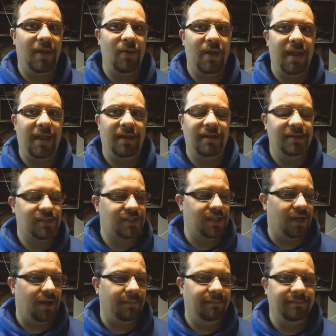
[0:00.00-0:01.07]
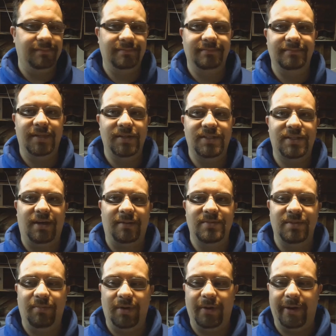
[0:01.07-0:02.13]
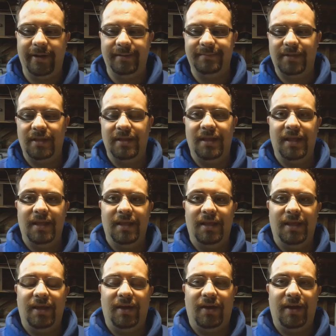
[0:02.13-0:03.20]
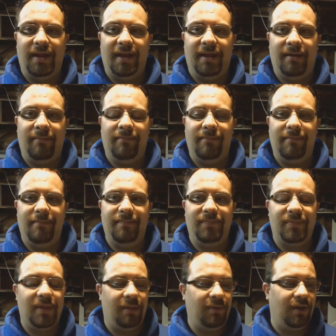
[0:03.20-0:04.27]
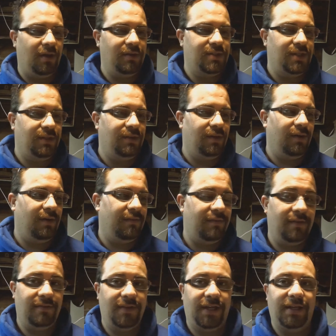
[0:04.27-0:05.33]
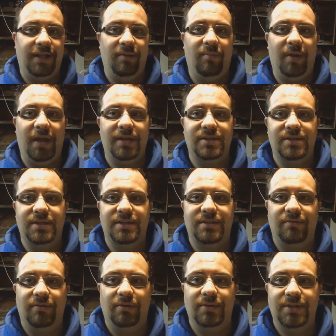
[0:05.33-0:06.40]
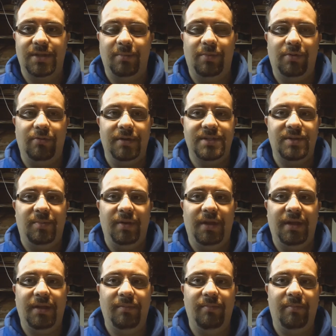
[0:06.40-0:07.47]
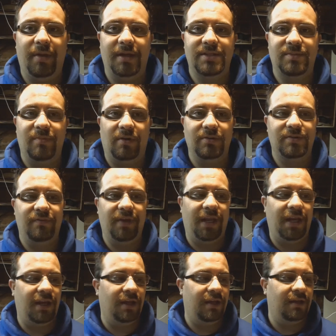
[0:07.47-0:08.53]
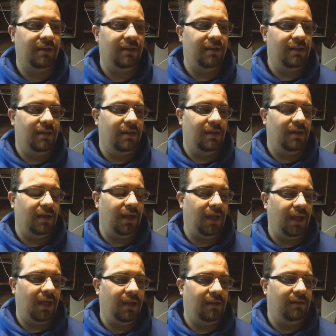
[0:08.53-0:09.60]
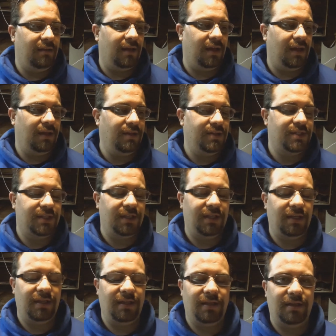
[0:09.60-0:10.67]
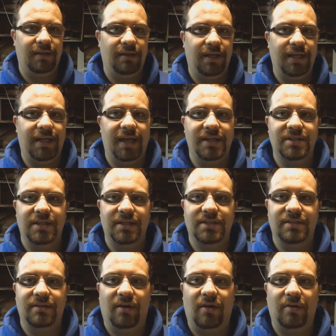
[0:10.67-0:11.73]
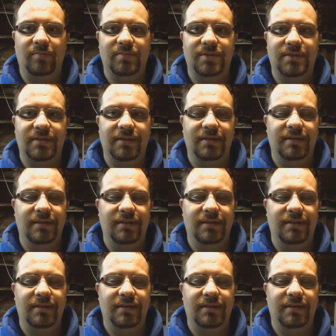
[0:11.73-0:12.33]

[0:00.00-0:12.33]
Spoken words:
Oh yeah, it's time. It's time to brew it. I am going to do a 15 litre batch, just a real simple recipe, base malts, Vienna, and using EKG as the hops.